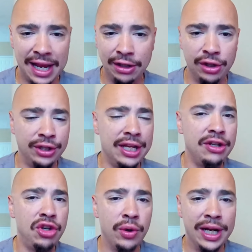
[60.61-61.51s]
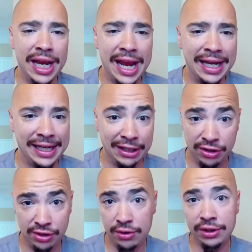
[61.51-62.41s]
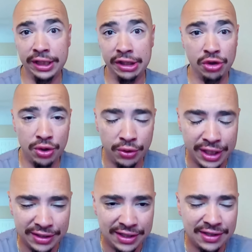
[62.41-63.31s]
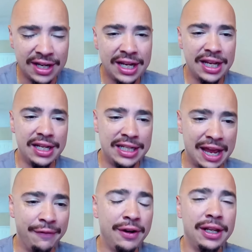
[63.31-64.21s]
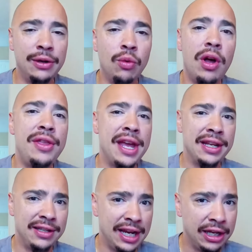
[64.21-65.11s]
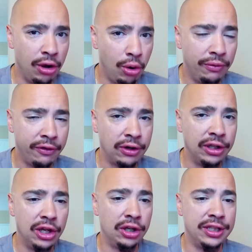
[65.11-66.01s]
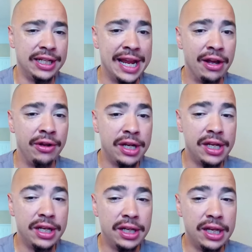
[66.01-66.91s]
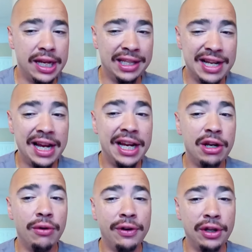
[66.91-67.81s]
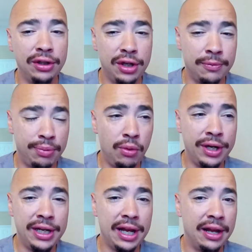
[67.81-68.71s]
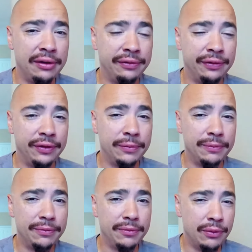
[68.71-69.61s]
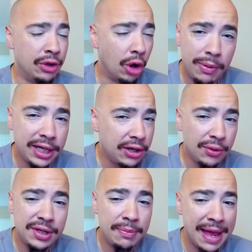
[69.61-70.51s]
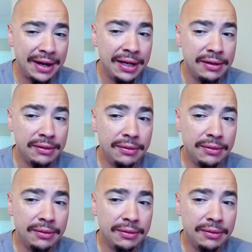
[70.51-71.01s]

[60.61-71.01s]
I looked into it, and it's certainly true. This is definitely one that is getting overlooked. Now, it's not getting overlooked to the point of nobody knows about it.